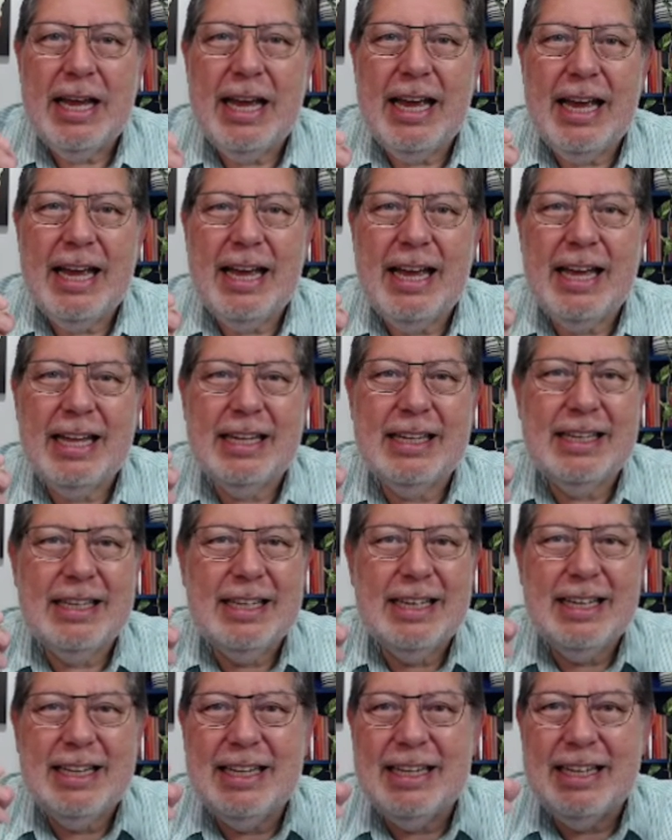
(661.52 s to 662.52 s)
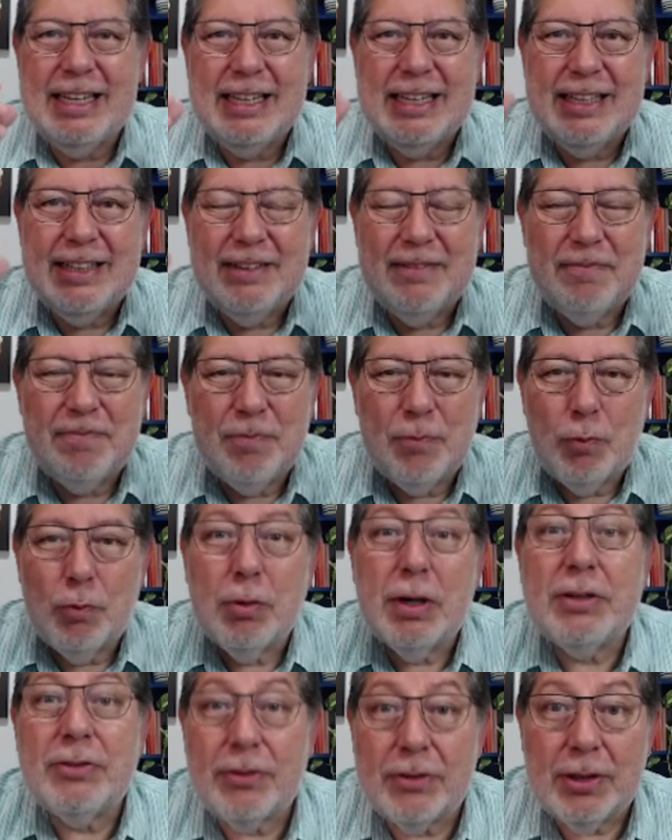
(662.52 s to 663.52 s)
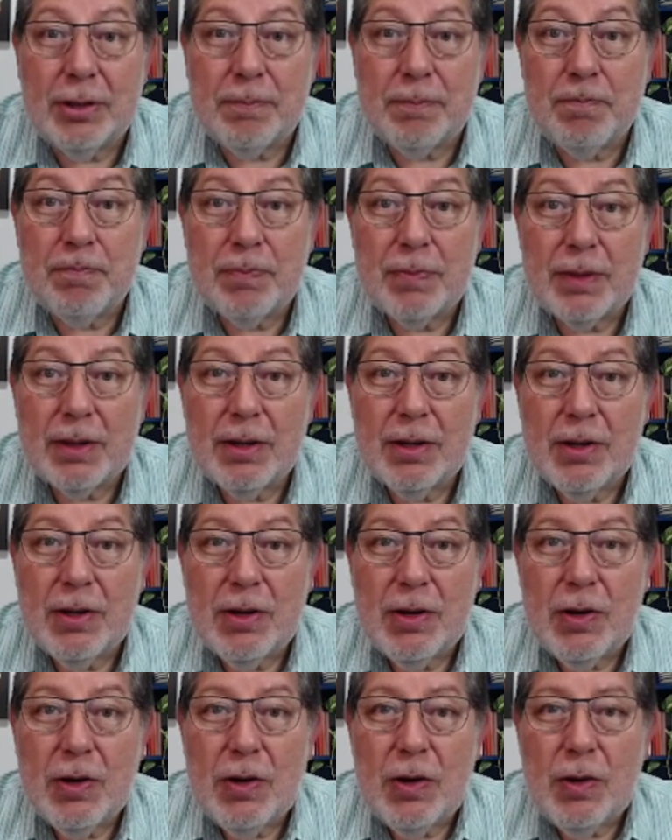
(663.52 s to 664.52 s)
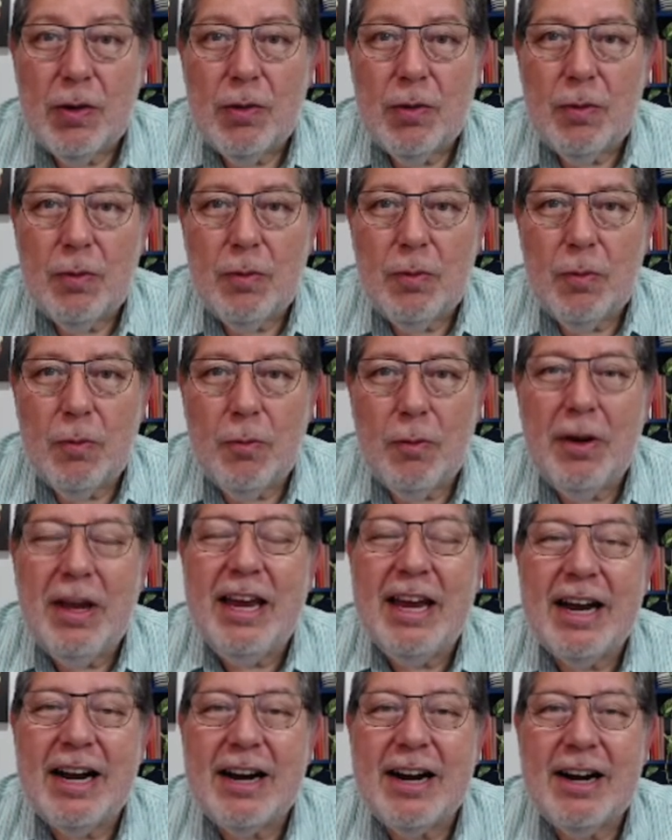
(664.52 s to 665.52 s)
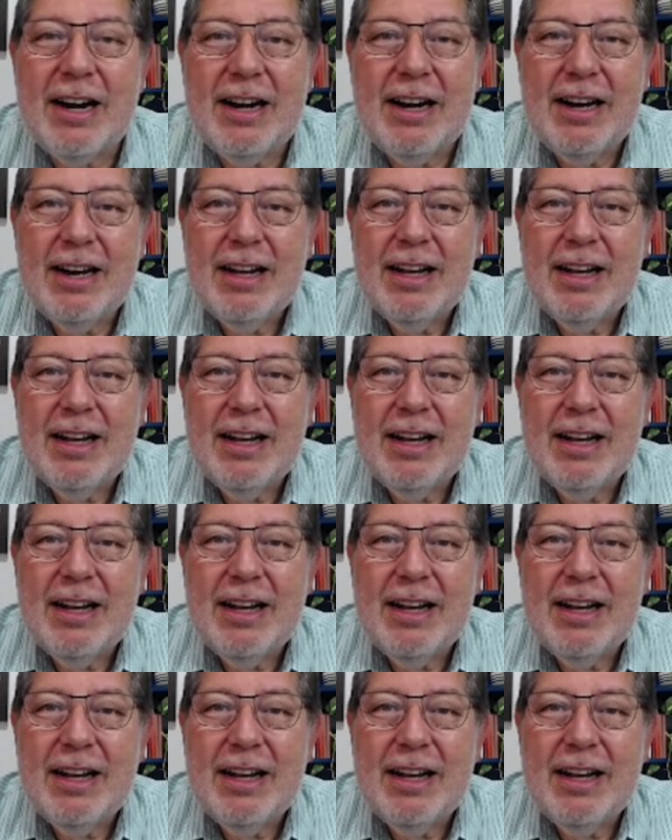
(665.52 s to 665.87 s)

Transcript: and, and, and wisdom, we are